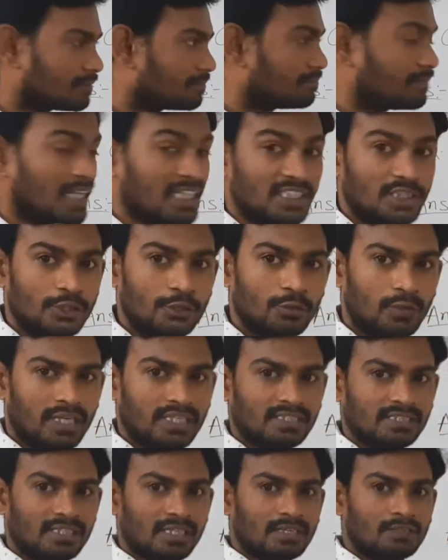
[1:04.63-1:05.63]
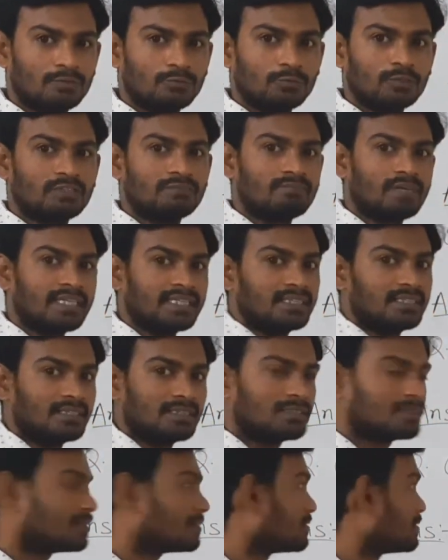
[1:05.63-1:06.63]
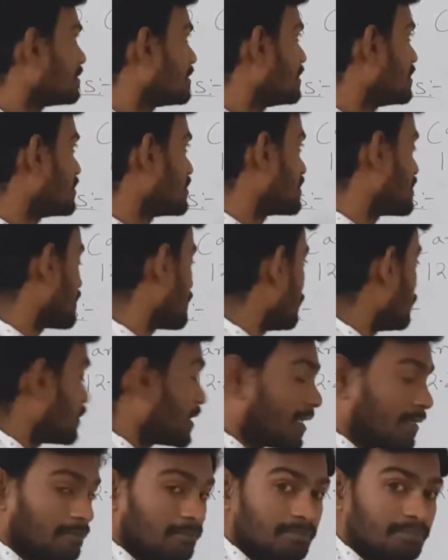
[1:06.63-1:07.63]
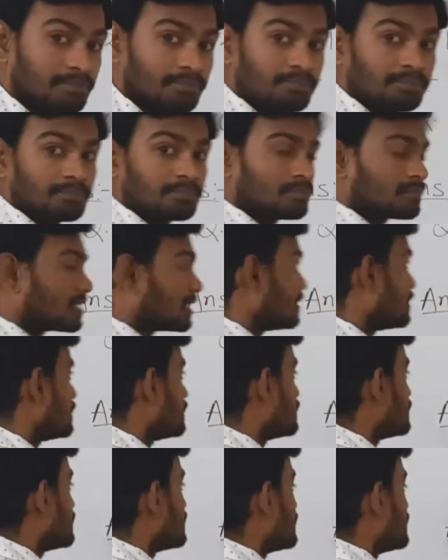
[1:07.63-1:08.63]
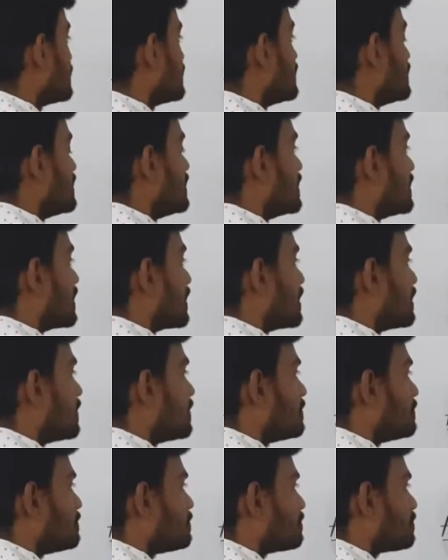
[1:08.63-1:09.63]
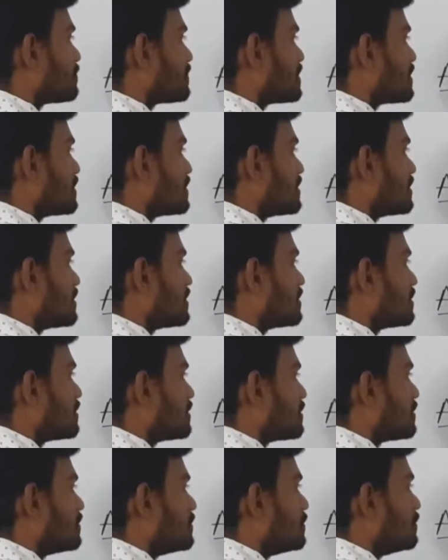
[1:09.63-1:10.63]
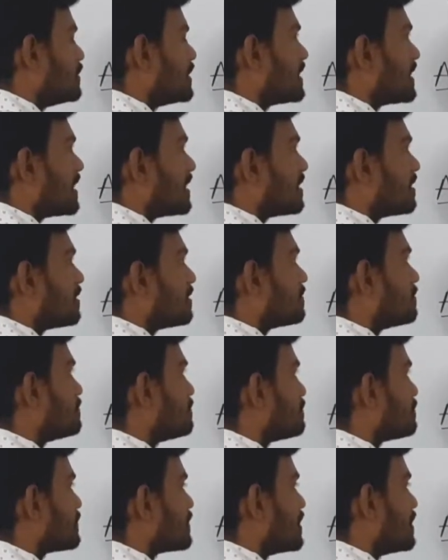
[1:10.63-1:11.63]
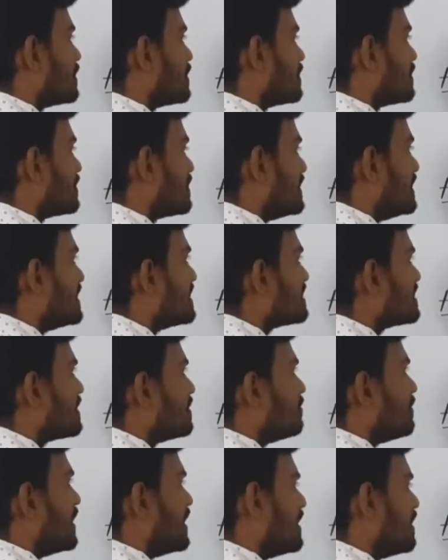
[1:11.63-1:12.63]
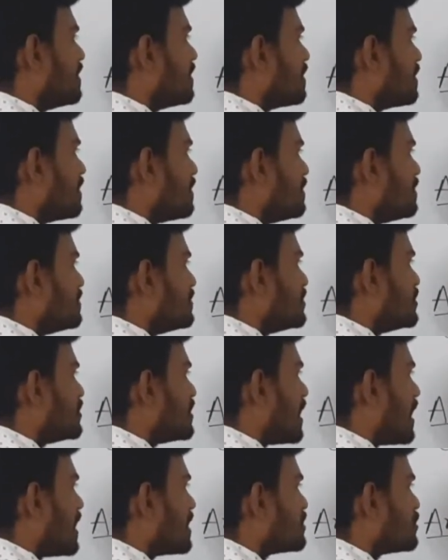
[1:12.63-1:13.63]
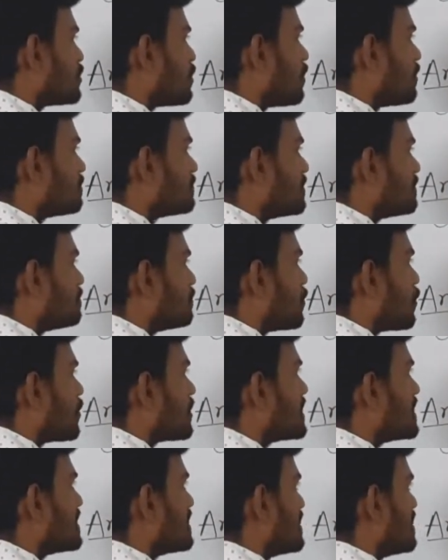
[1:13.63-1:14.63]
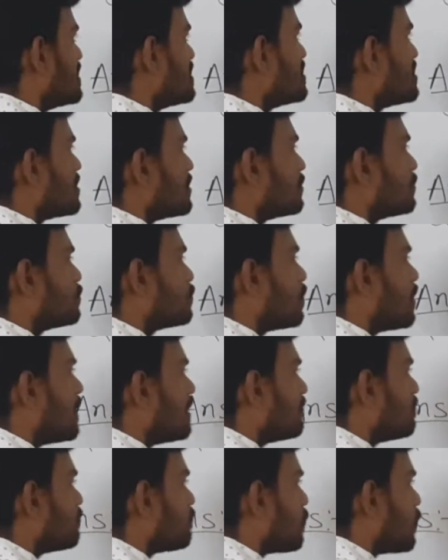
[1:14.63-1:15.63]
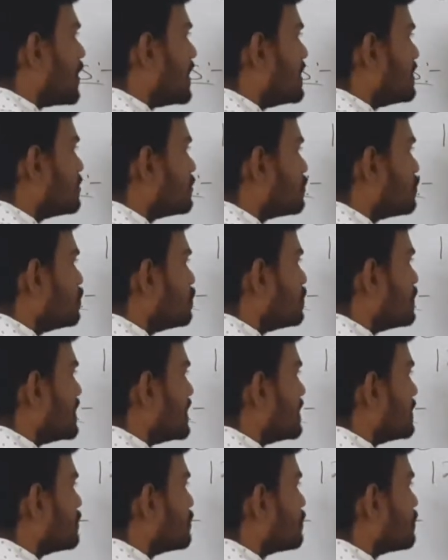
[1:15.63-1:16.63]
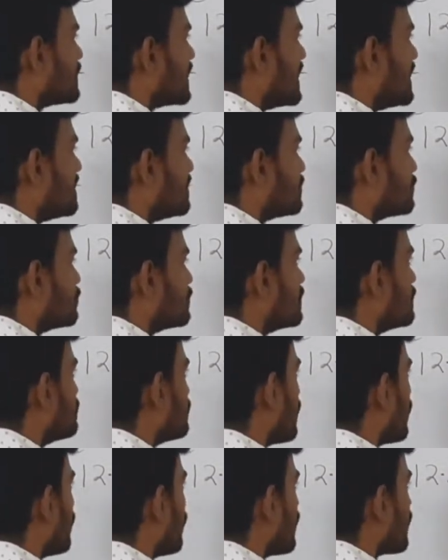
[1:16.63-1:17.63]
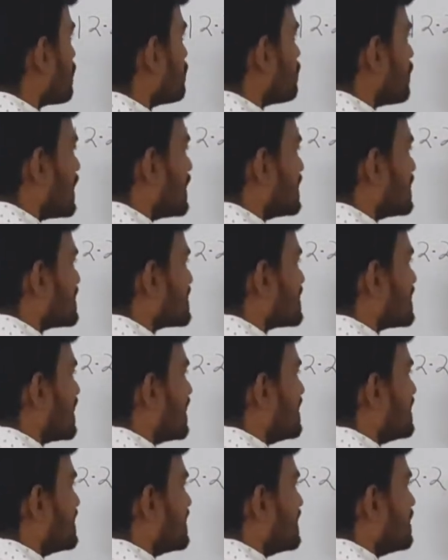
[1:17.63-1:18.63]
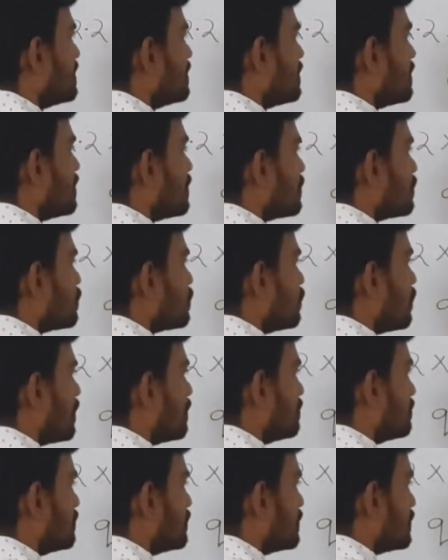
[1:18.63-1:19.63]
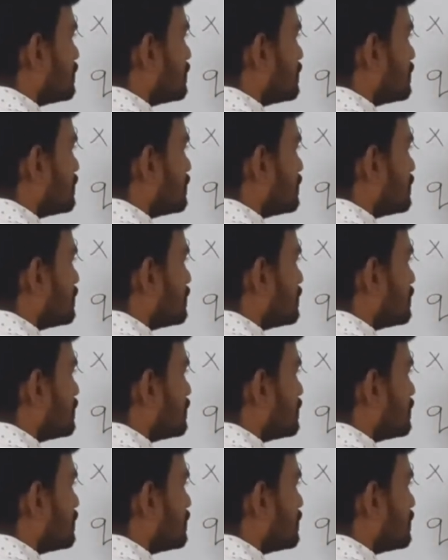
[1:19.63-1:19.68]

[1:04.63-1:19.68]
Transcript: Match your answer with my answer. Okay, here we can, it is given charge of the body is 12.2 into 10 to the power minus 19 Coulomb,